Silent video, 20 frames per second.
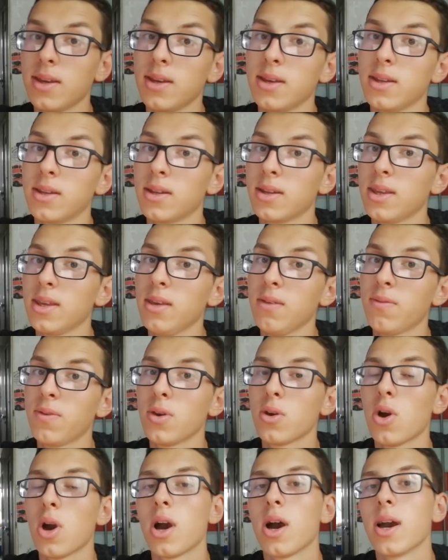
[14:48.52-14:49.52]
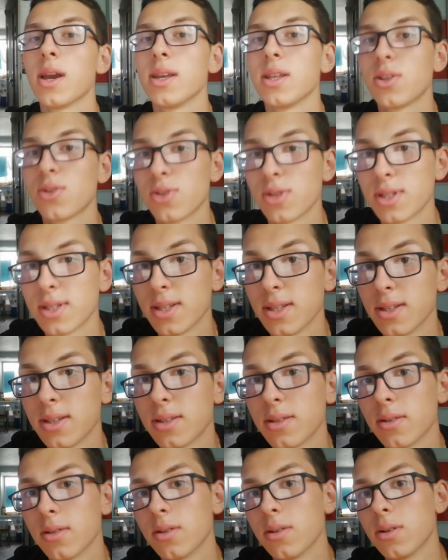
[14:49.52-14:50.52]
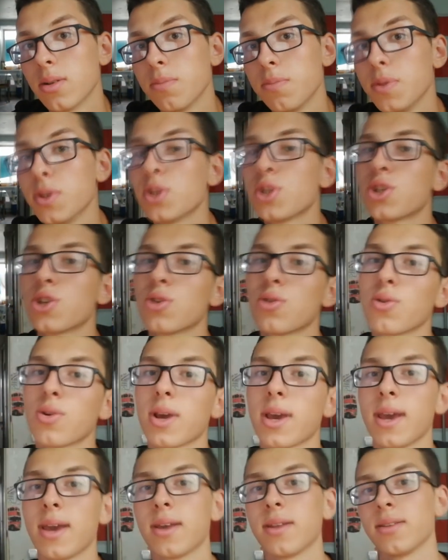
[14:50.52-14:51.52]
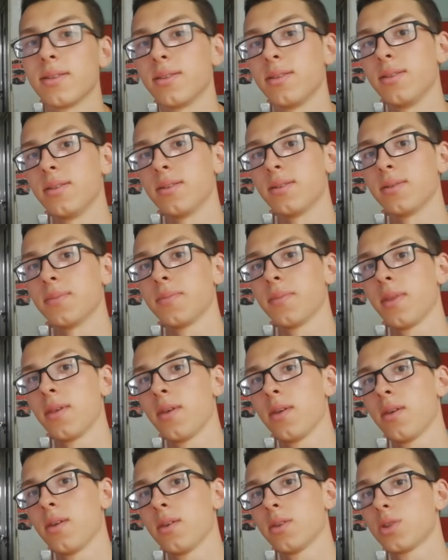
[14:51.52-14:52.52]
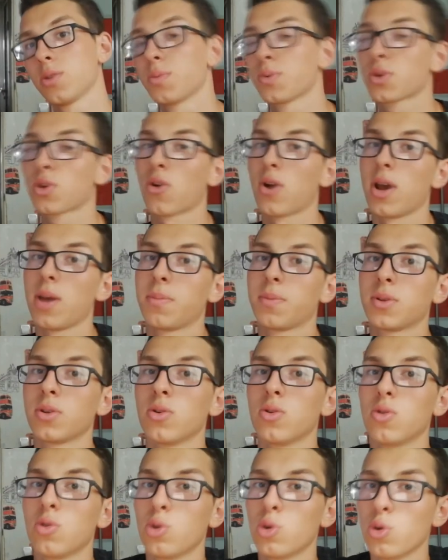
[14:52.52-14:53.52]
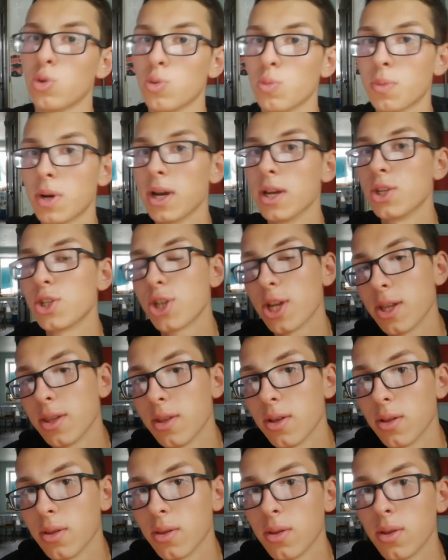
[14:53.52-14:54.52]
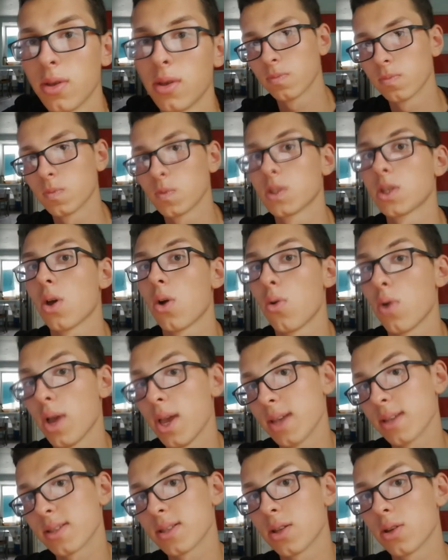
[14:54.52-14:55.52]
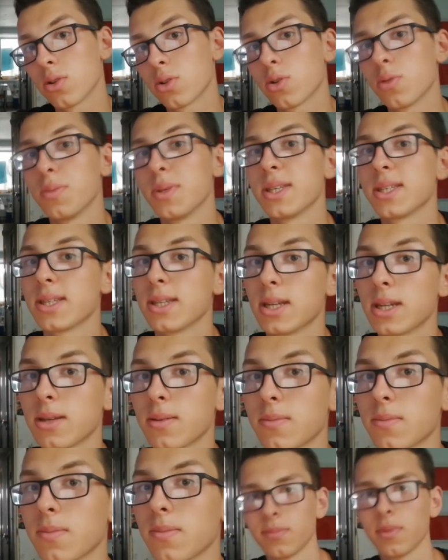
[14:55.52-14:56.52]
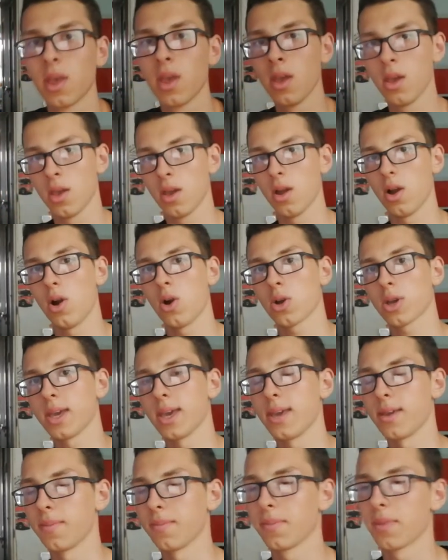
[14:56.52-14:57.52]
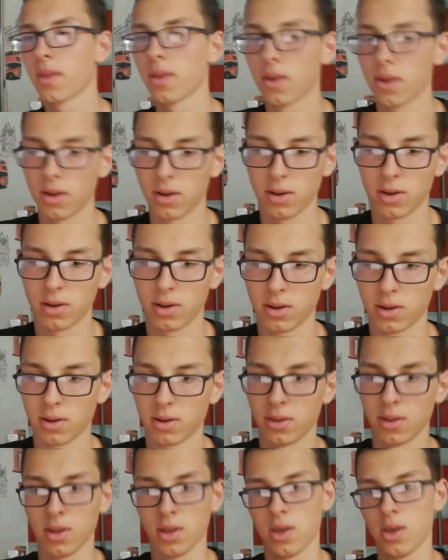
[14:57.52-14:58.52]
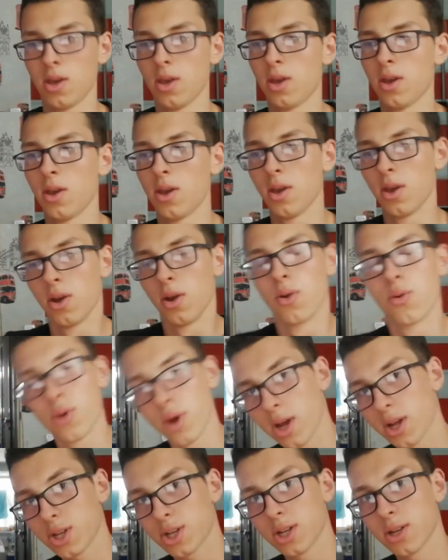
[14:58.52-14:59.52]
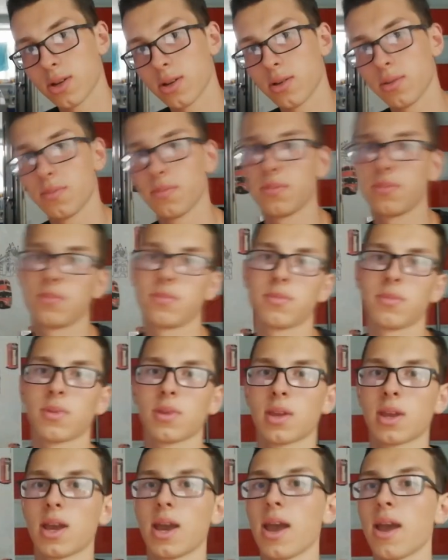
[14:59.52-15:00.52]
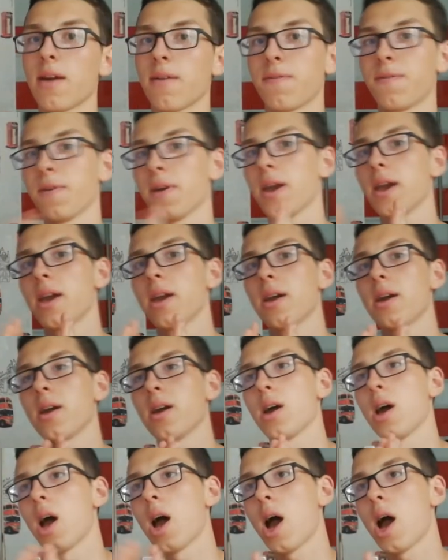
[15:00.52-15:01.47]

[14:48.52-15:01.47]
In if you are interested, uh, be sure and uh, subscribe to my channel so as not to miss it. Okay, uh, Russia have a